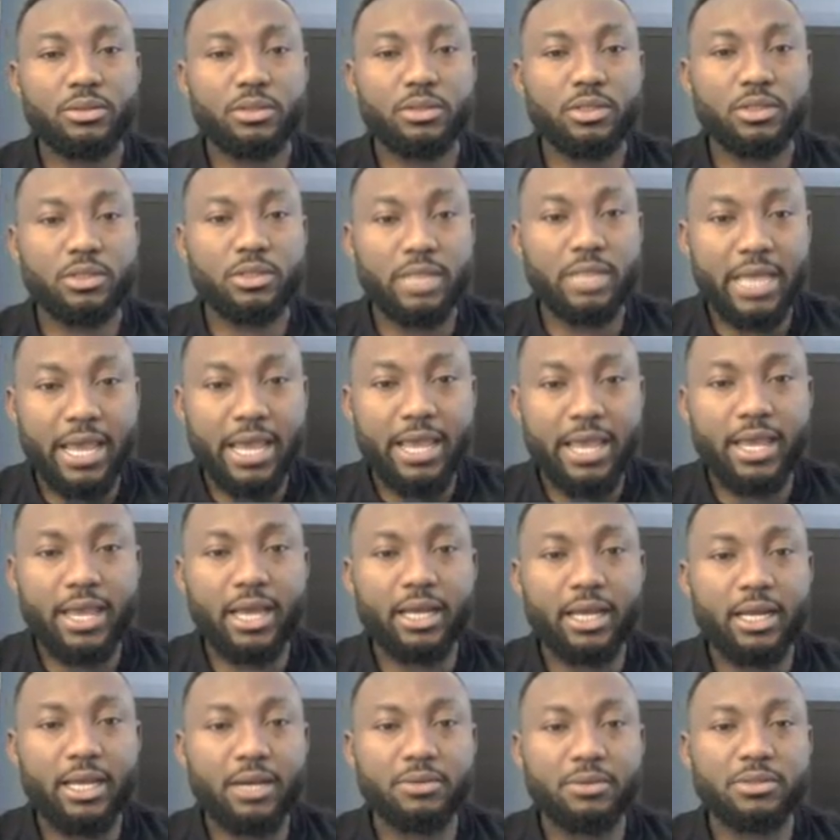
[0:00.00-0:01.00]
today
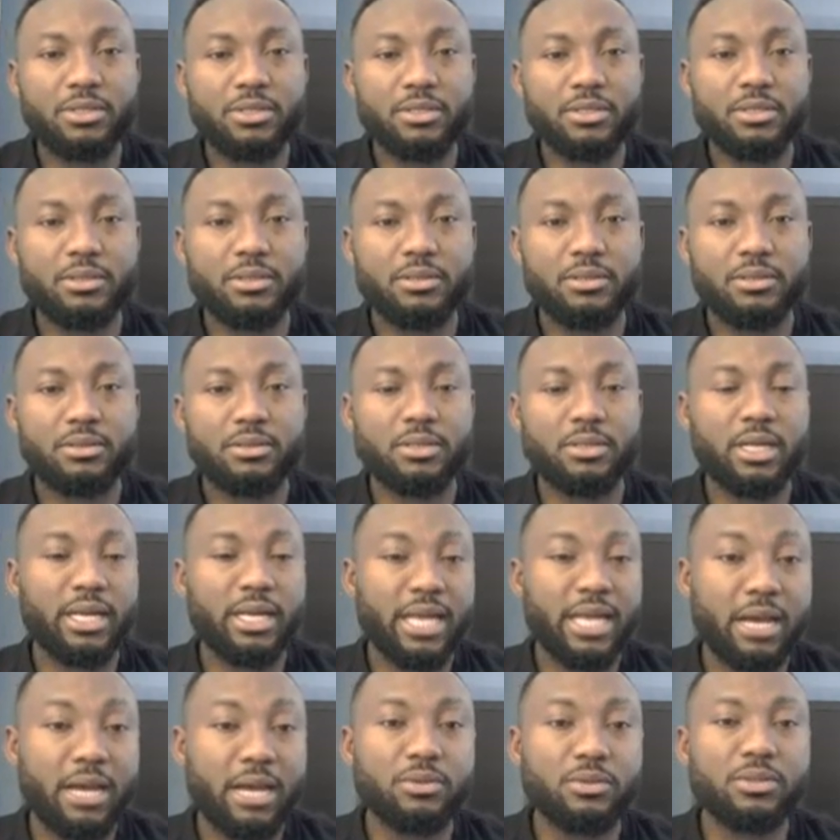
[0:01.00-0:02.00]
announced
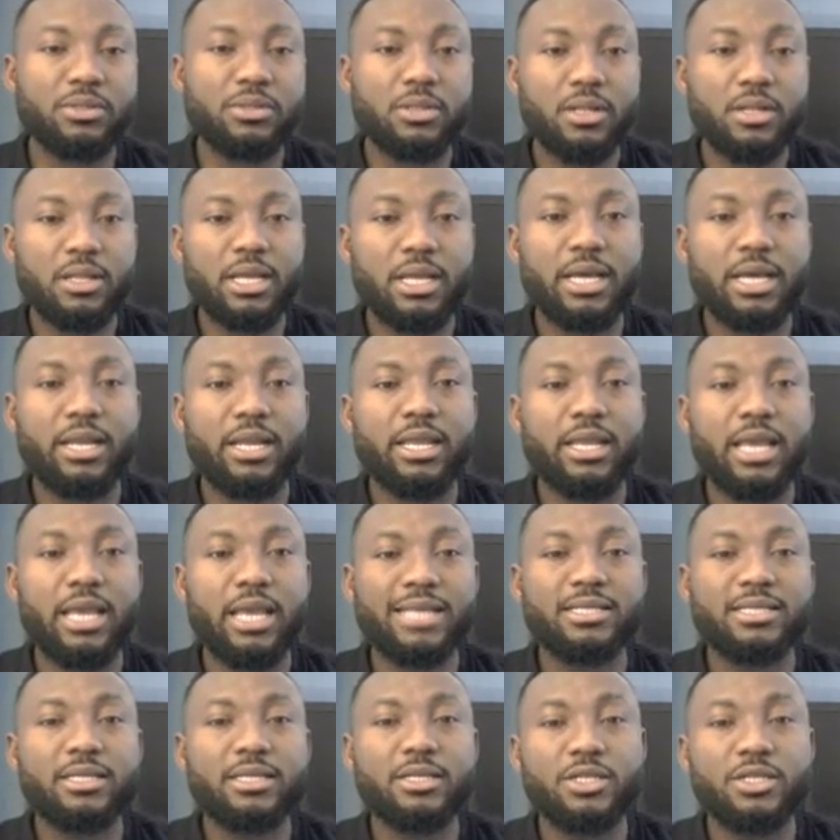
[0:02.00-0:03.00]
that it
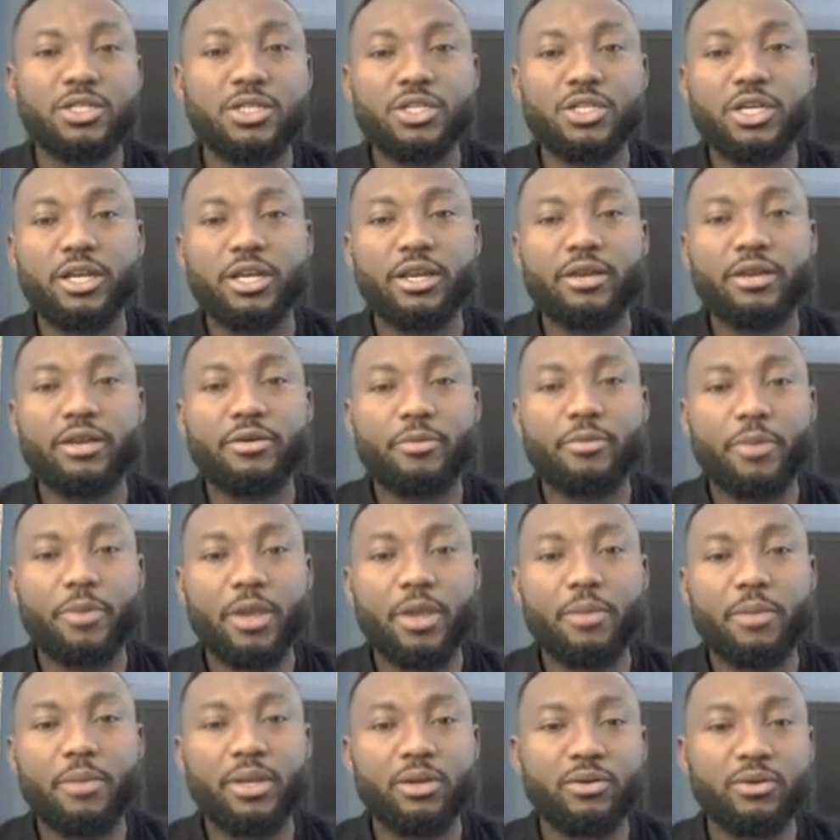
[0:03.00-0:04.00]
has initiated
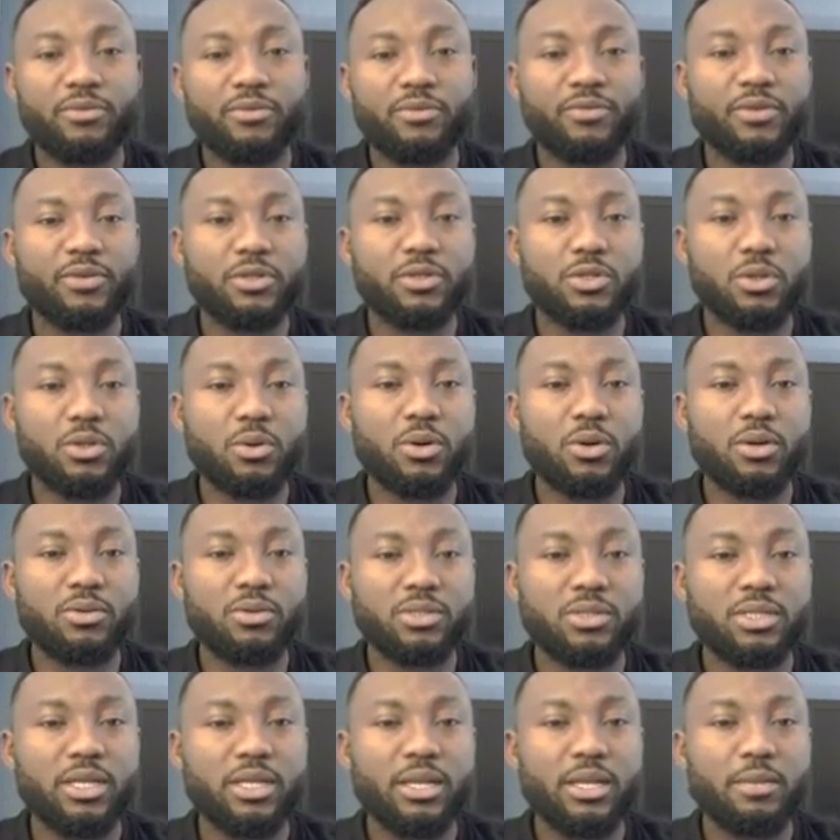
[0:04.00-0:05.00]
repayment of a total
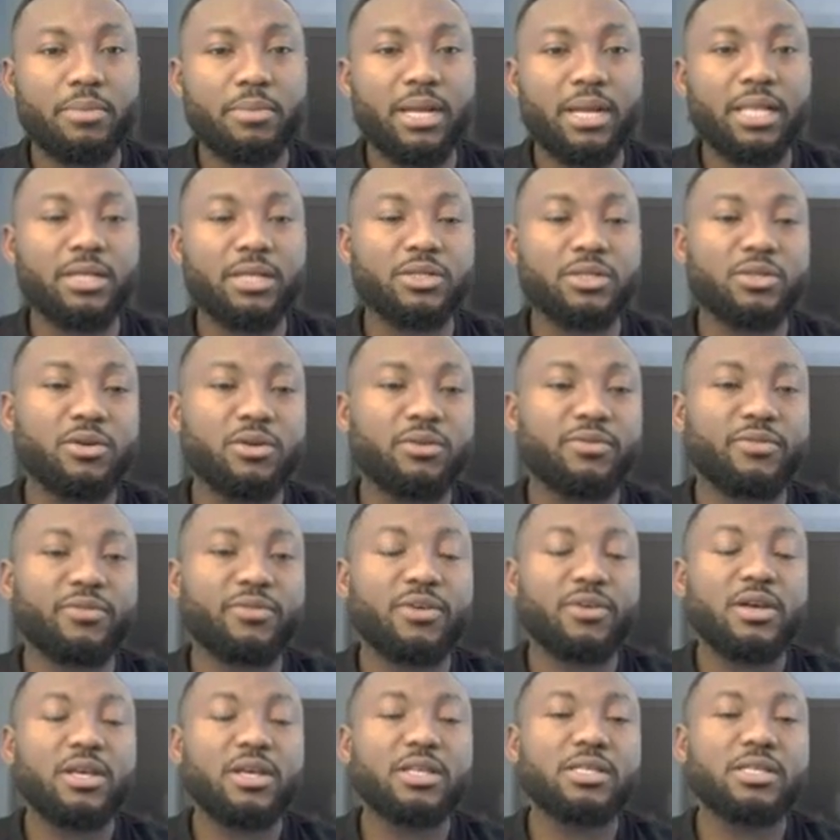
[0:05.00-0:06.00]
outstanding balance of
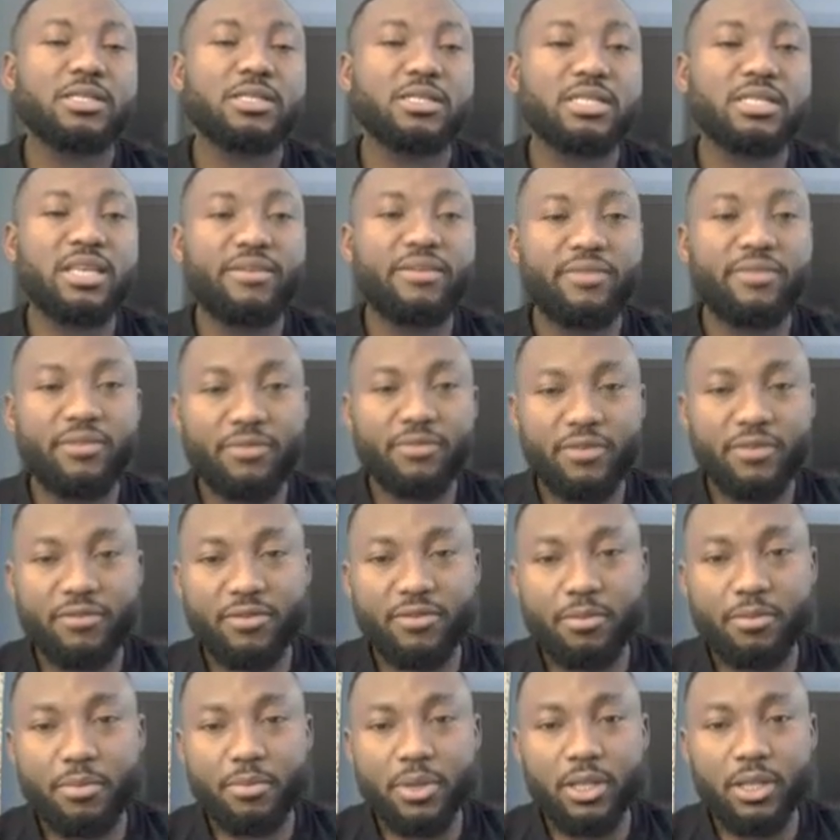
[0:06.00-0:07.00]

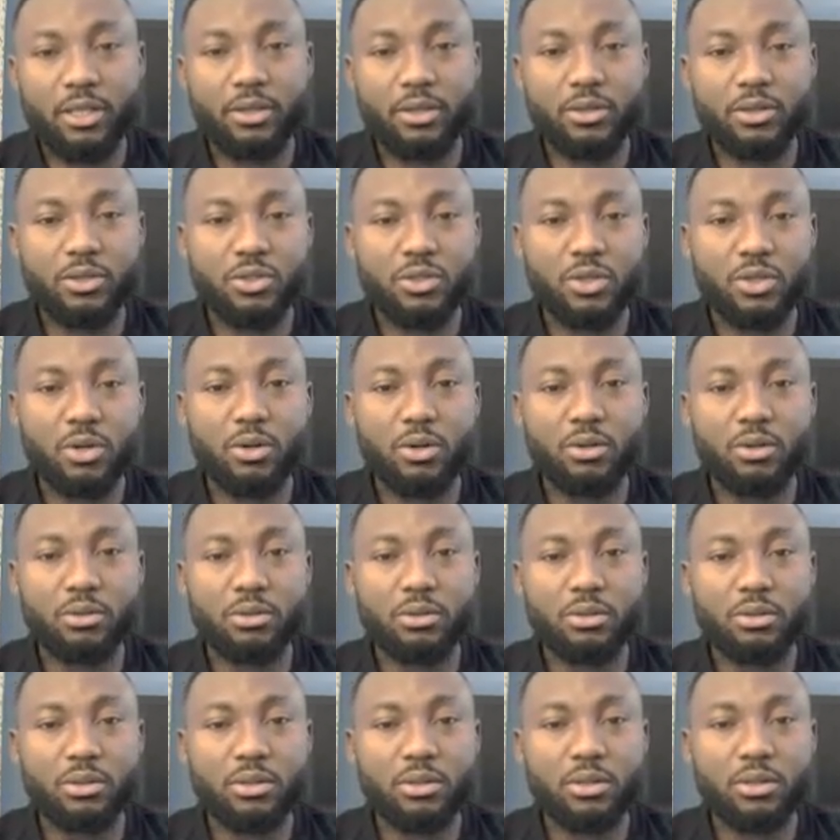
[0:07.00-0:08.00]
$750 million drawn
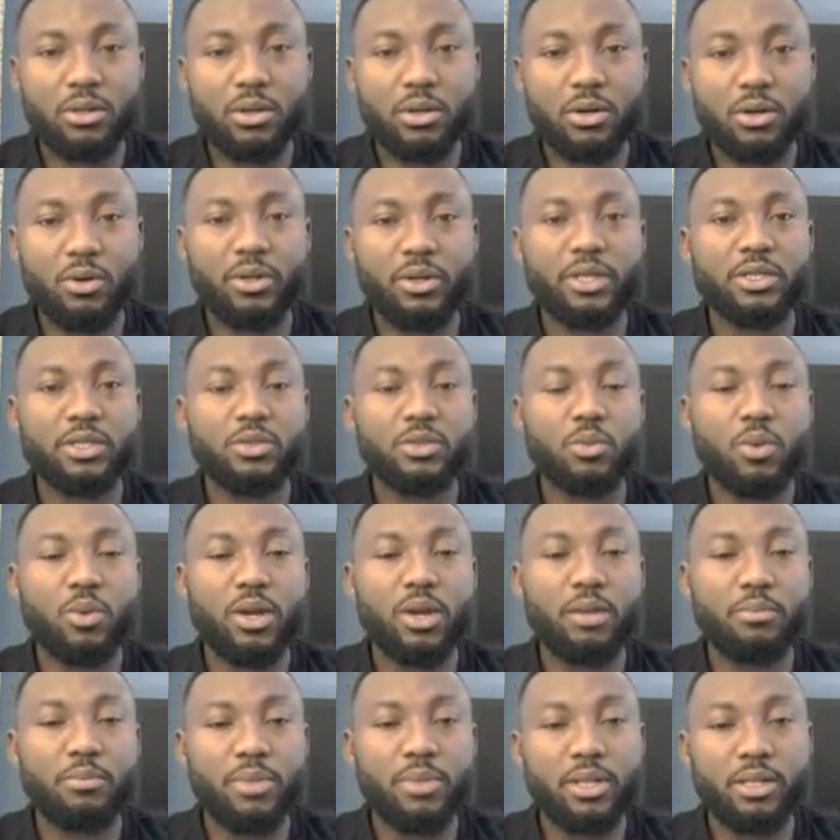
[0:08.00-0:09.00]
on its
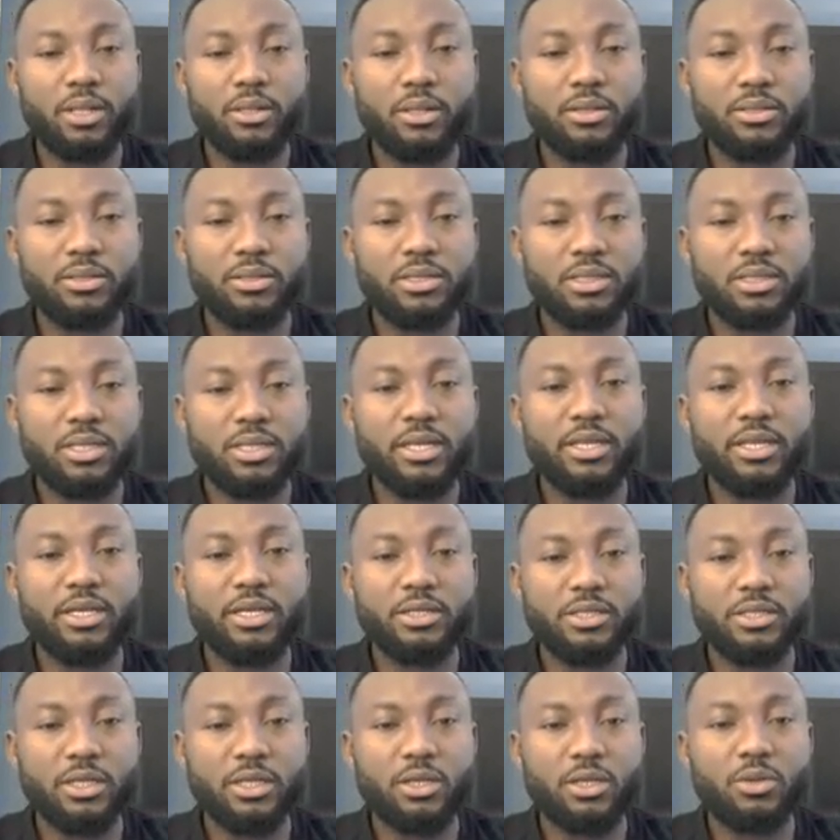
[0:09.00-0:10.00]
$1 billion senior
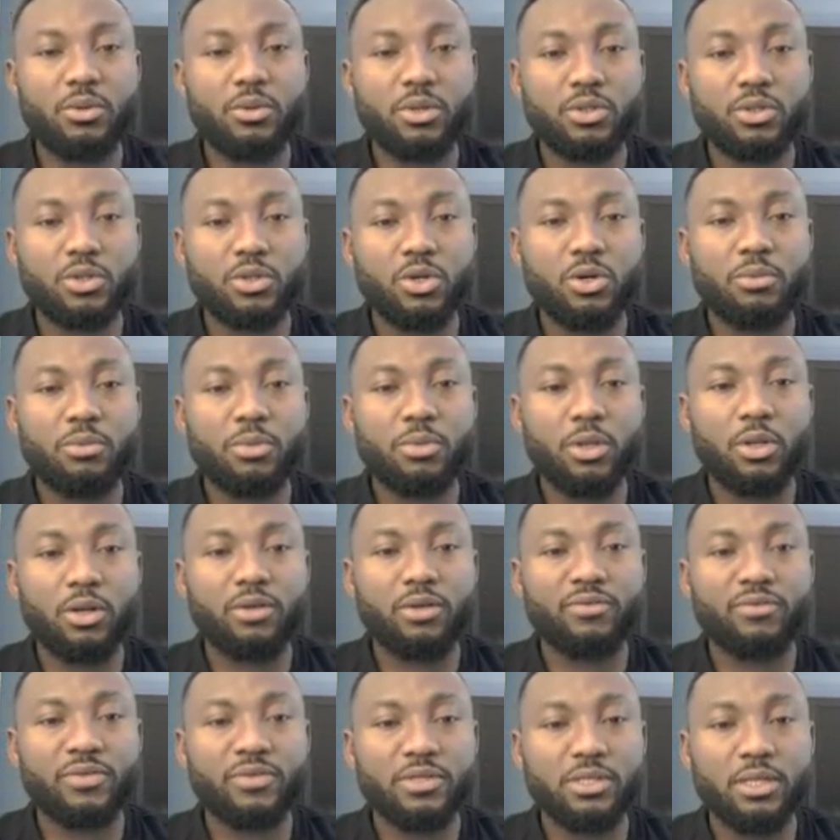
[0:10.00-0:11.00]
secured term
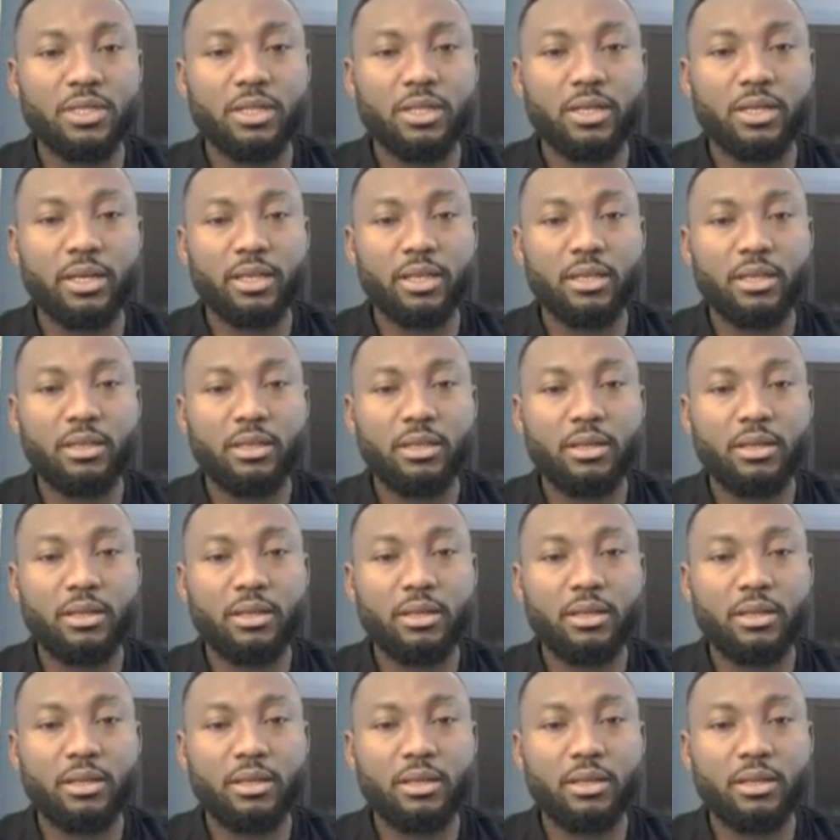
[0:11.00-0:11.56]
loan facility,